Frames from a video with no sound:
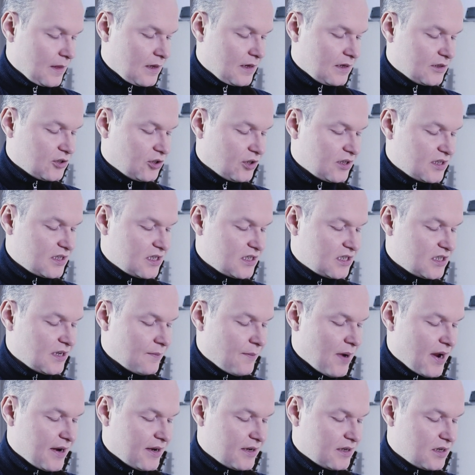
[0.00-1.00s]
So this is C
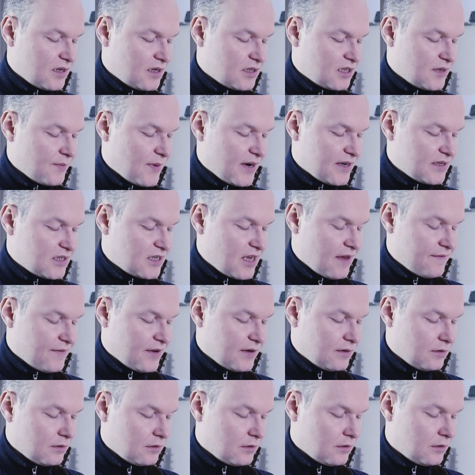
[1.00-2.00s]
minor
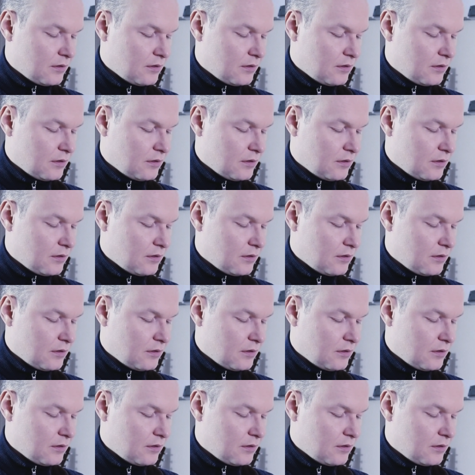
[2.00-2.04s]
7.